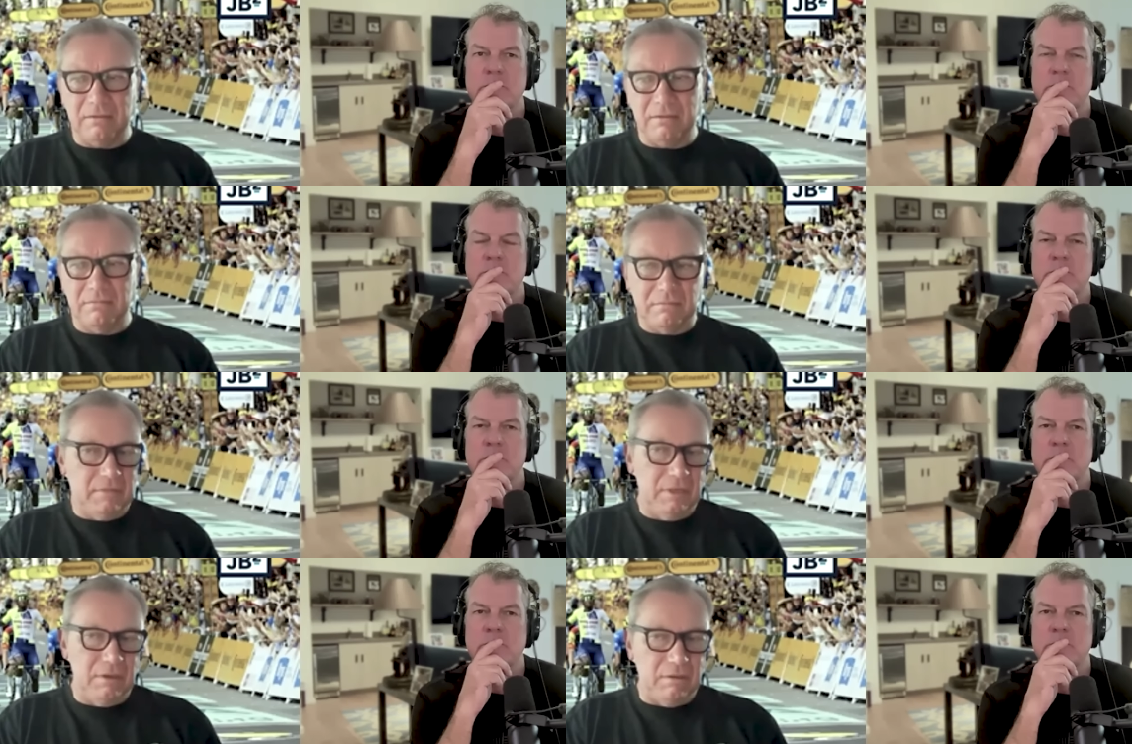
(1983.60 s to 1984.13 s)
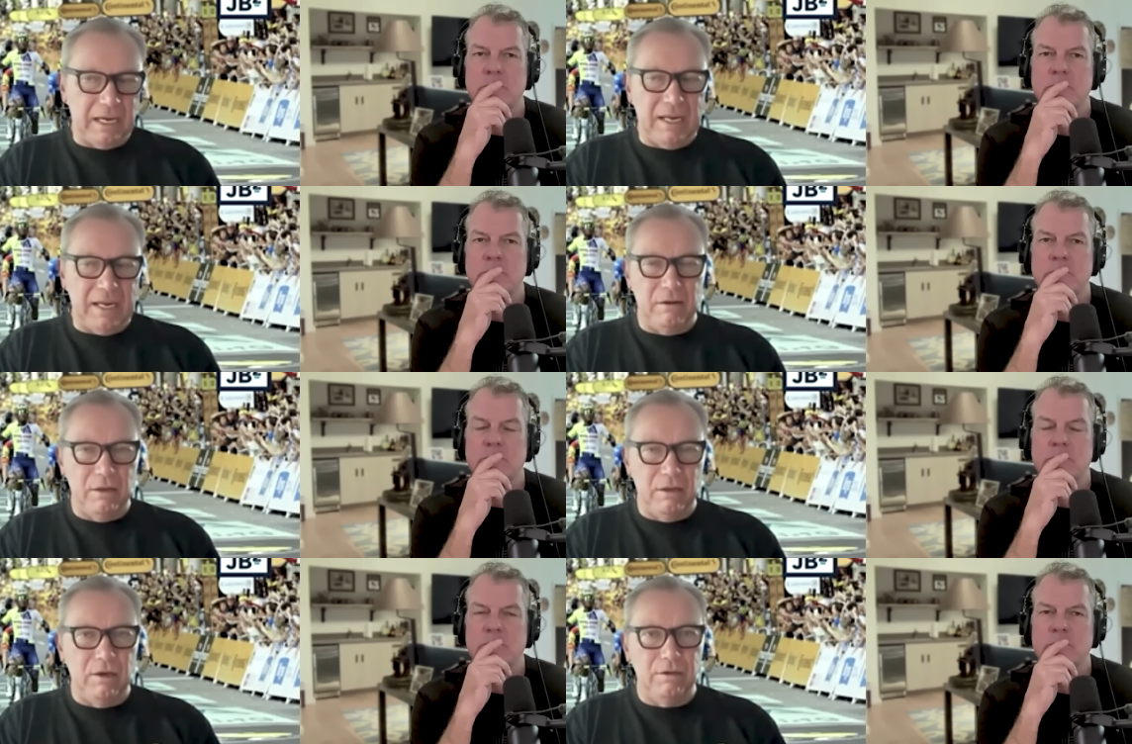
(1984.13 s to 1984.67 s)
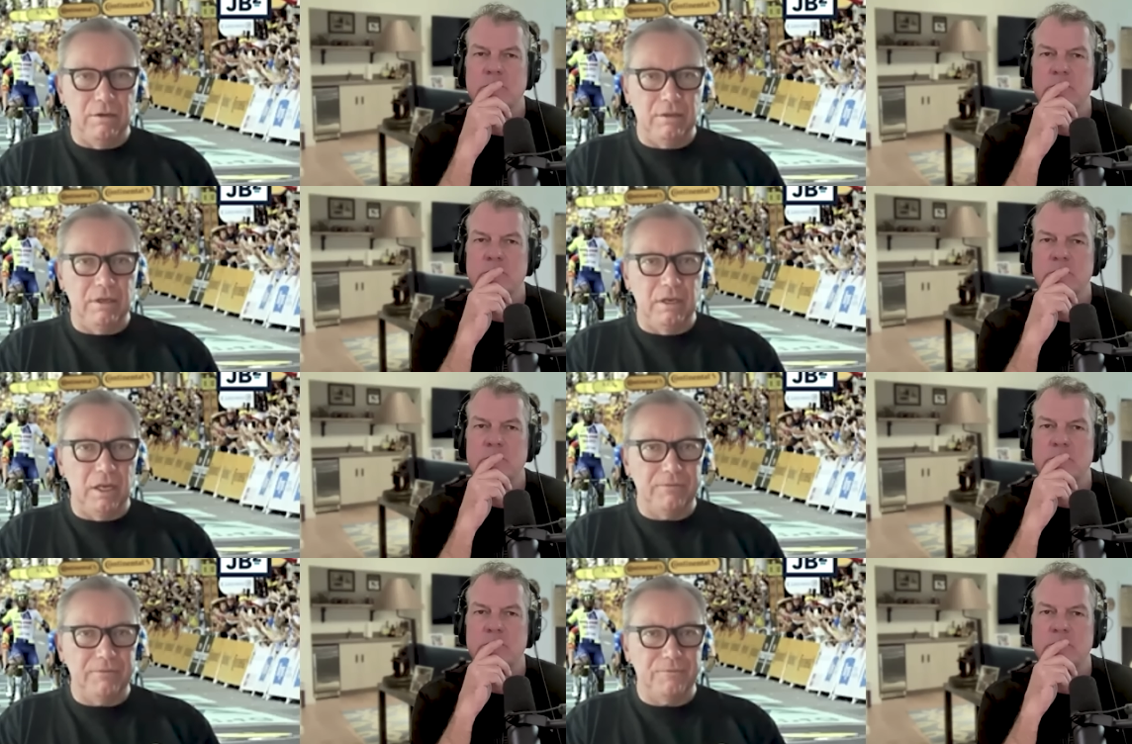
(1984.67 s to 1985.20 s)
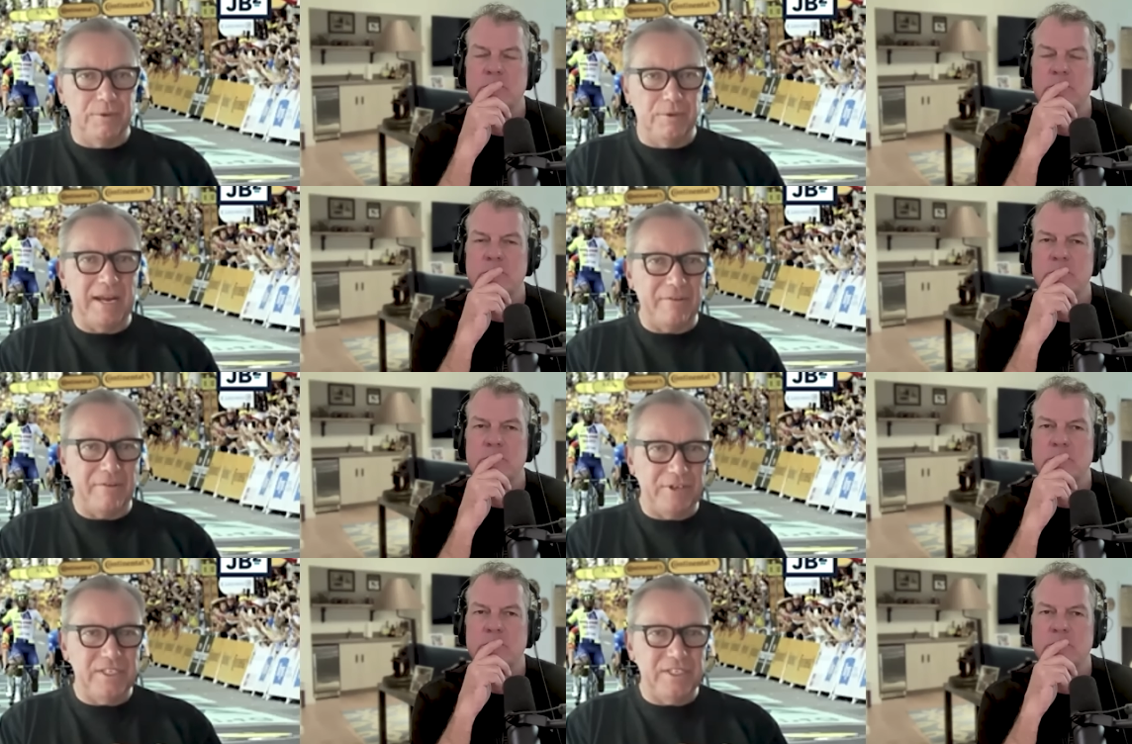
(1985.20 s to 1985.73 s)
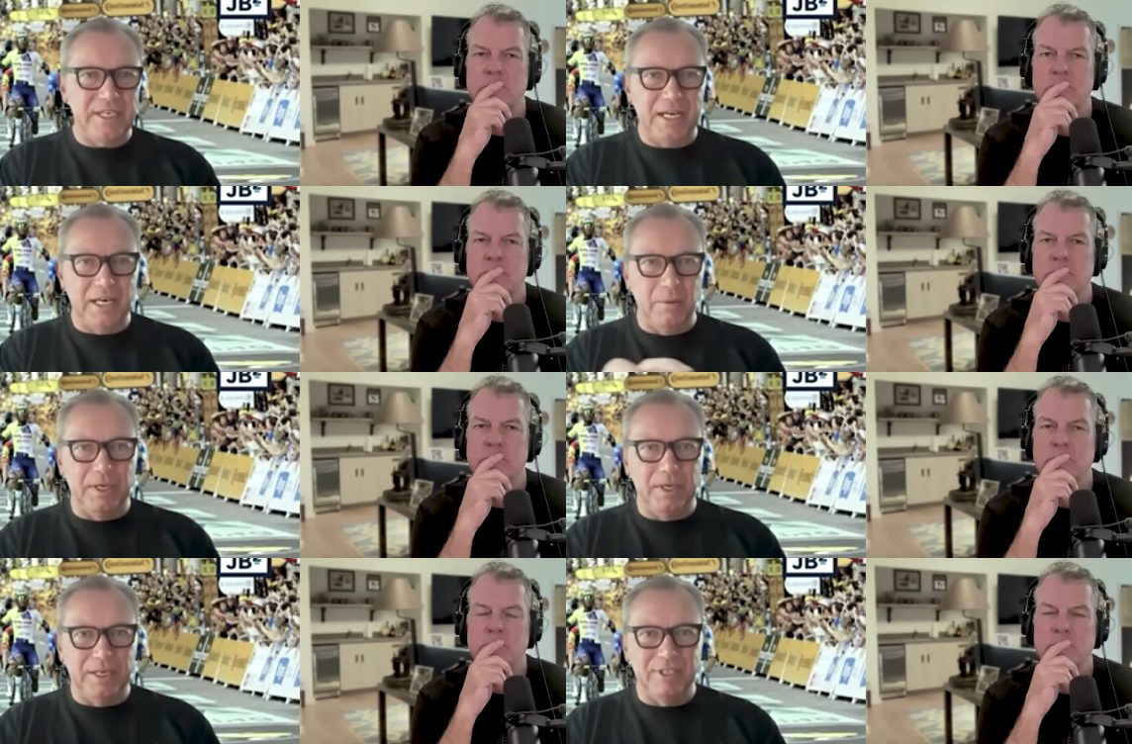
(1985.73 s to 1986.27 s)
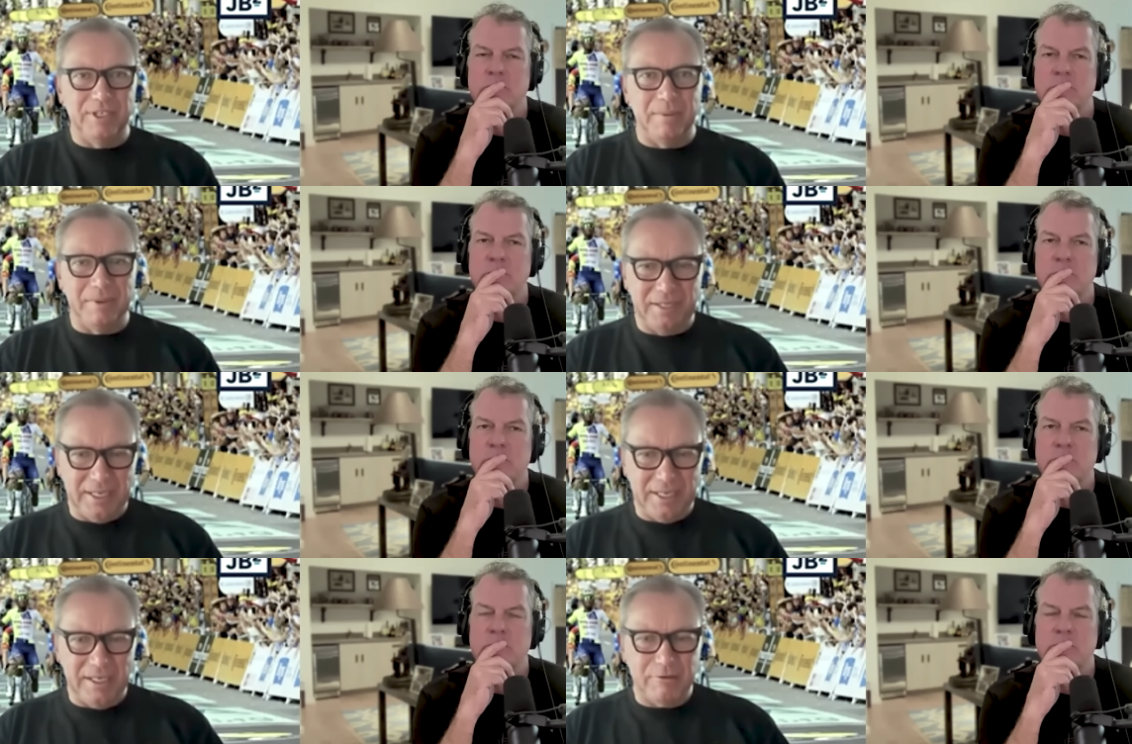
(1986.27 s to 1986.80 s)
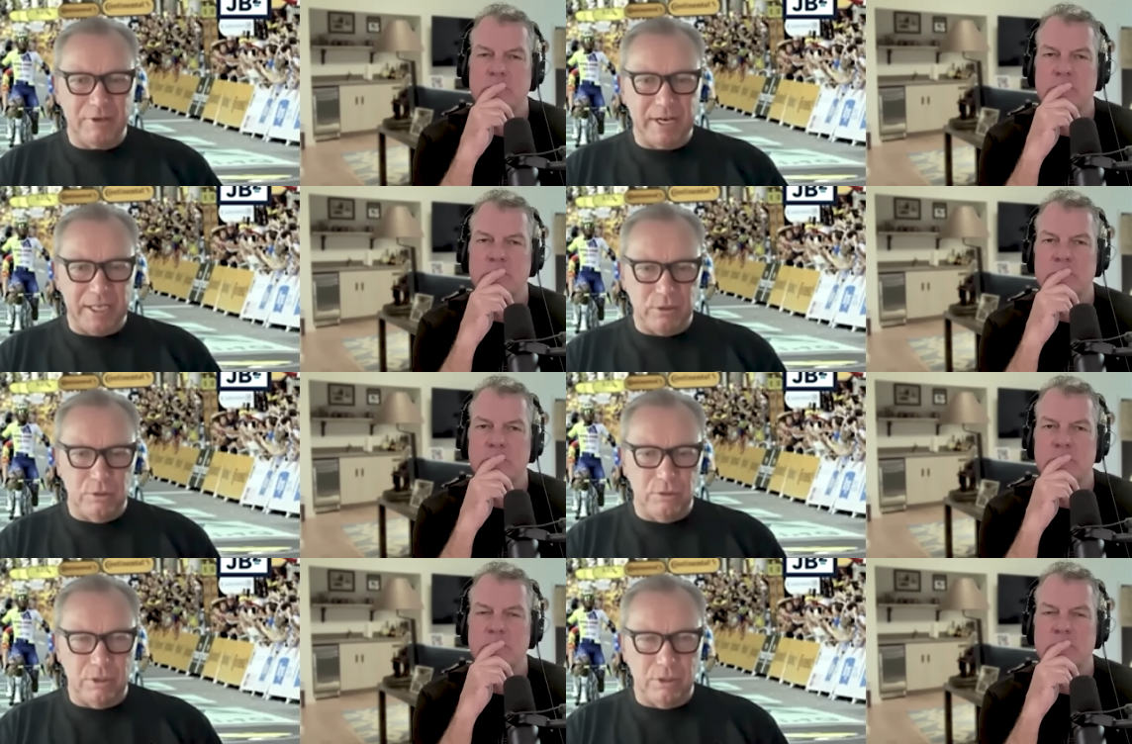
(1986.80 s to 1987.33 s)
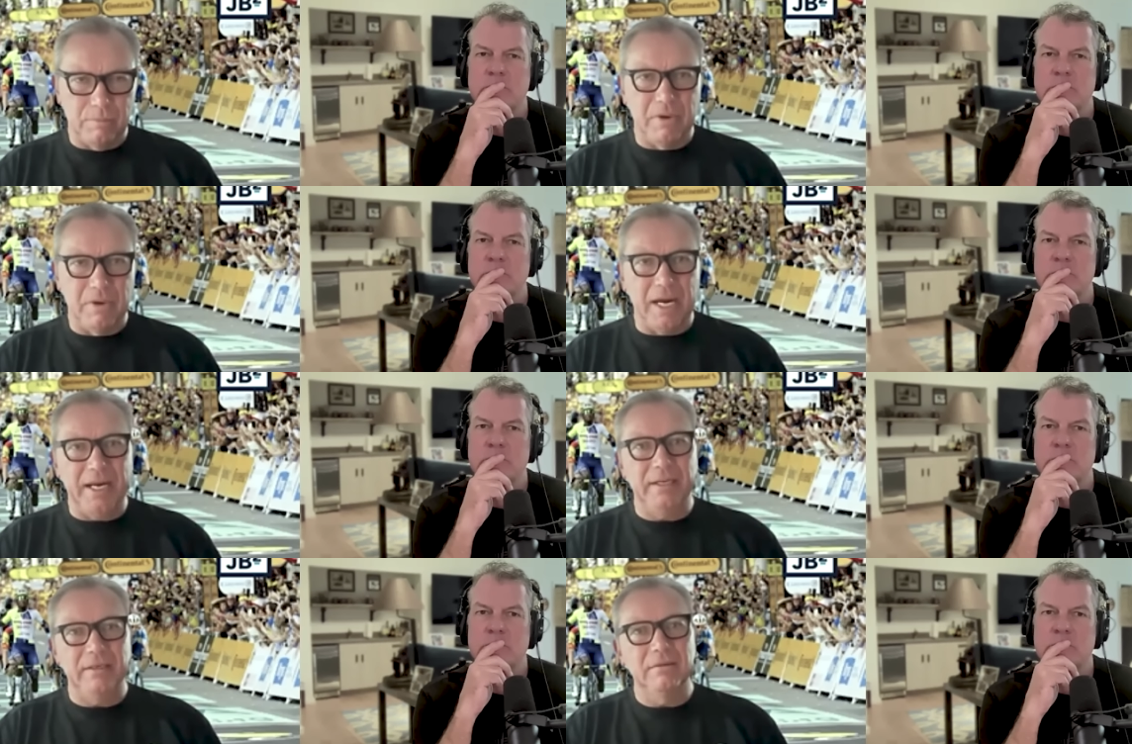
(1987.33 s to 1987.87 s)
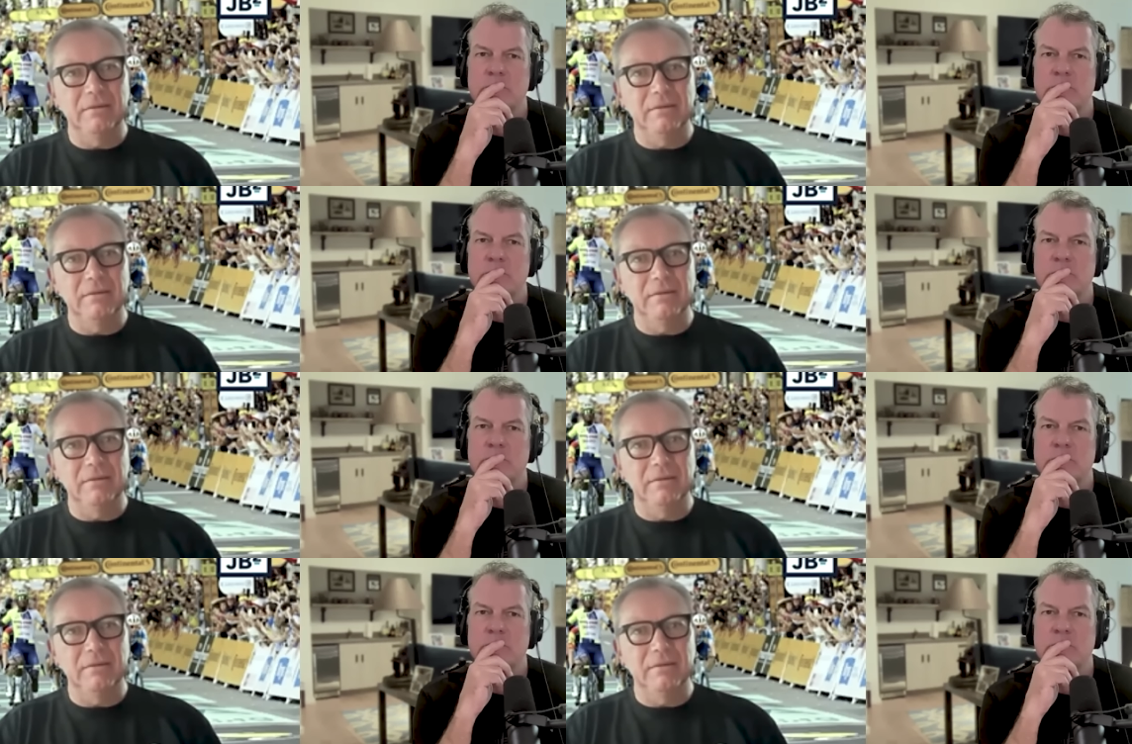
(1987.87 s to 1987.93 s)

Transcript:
Speaker 1: you know, I learned a lot from every single one of them. And then I tried to combine